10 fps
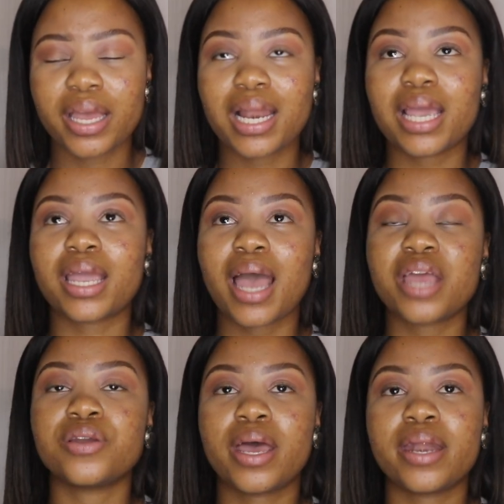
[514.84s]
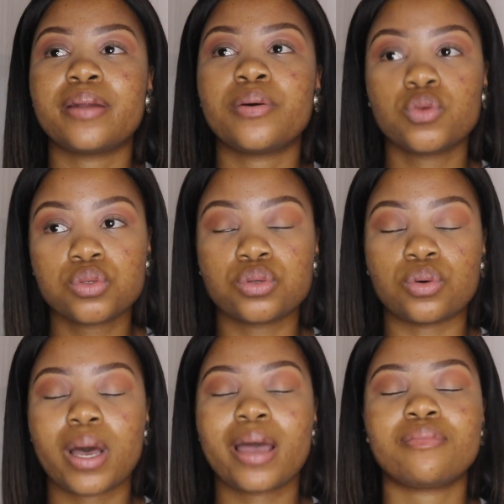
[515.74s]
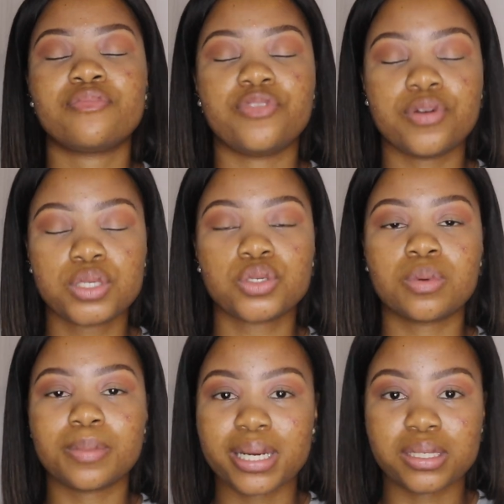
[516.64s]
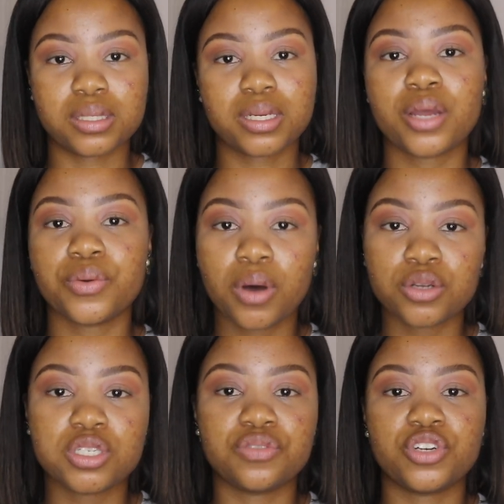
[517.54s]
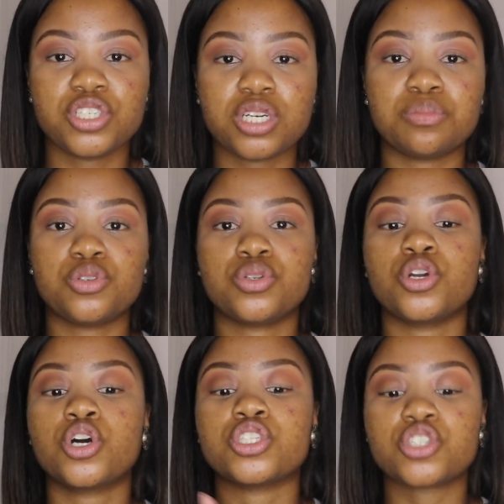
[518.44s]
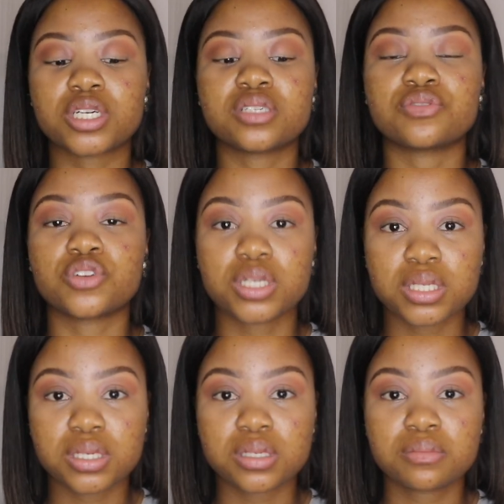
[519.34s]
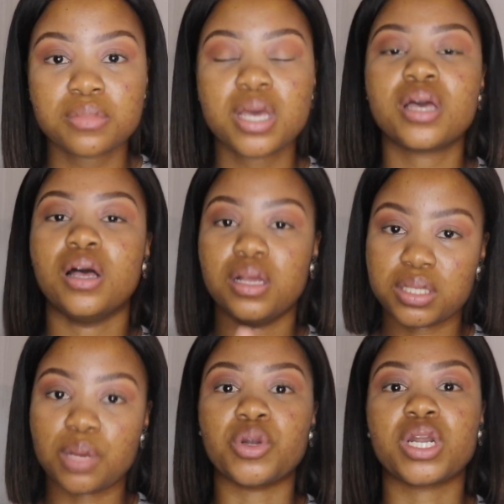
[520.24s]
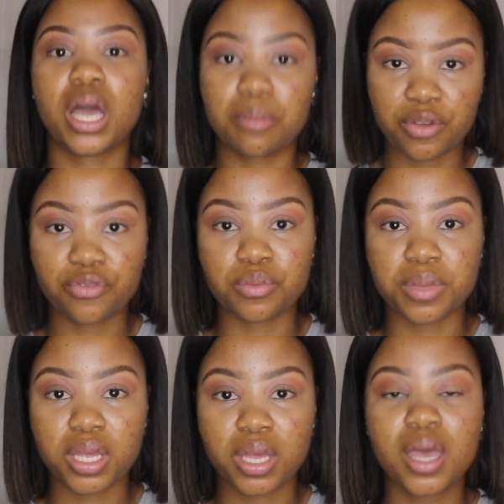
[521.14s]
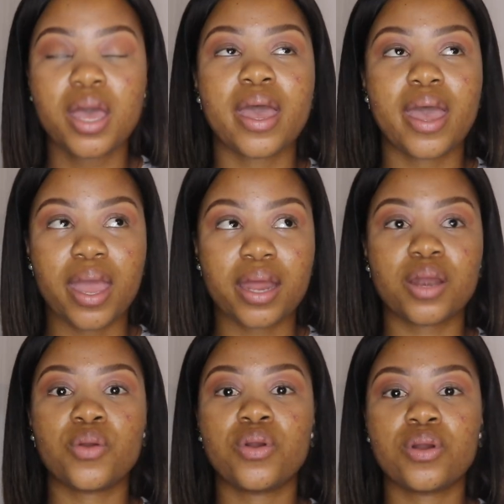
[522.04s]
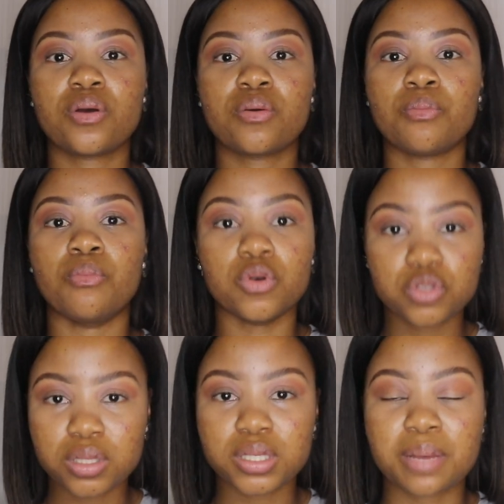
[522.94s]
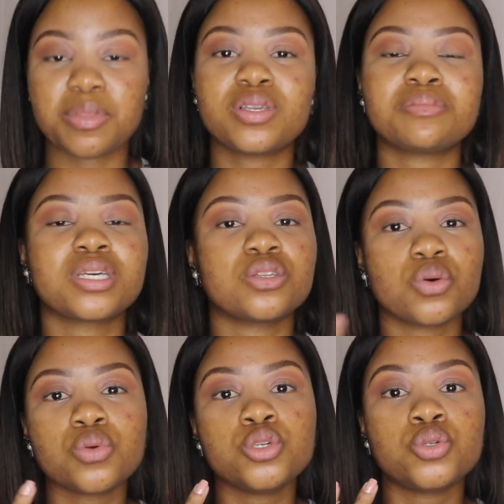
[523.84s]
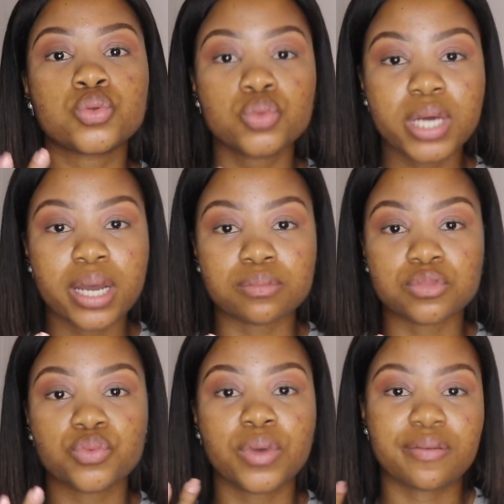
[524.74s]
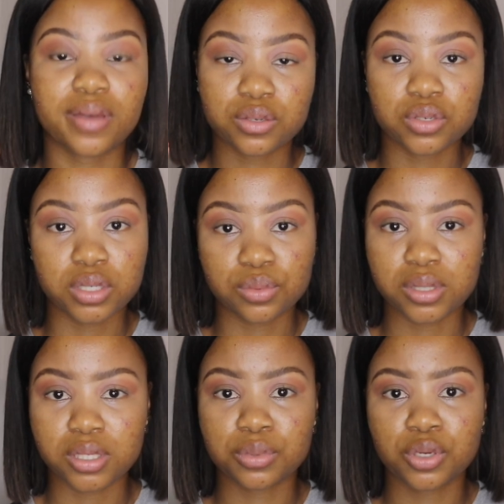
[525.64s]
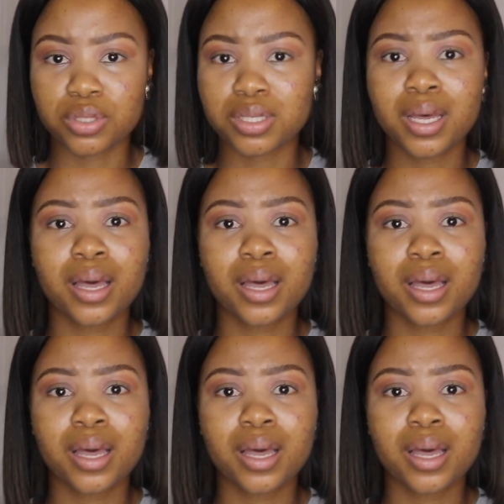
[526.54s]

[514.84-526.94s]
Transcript: like, and also, I am very sober-minded. I know how to differentiate between constructive criticism and someone coming for me. And most of the time, that's what I'm saying, it's only two times where I've had to deal with this, because